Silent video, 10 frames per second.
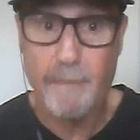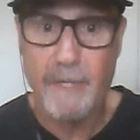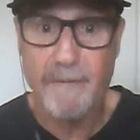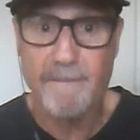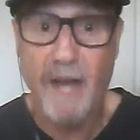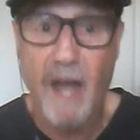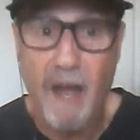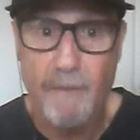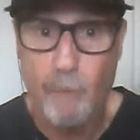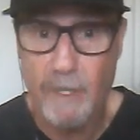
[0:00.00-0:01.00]
been
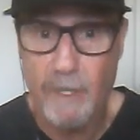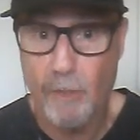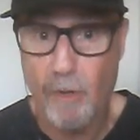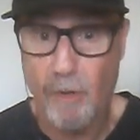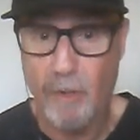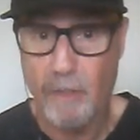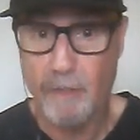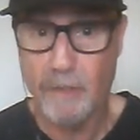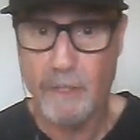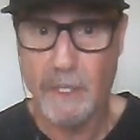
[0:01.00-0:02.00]
involved with it all.
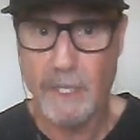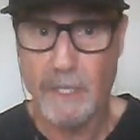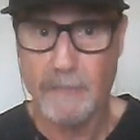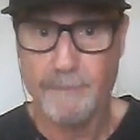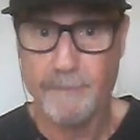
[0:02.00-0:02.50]
Okay.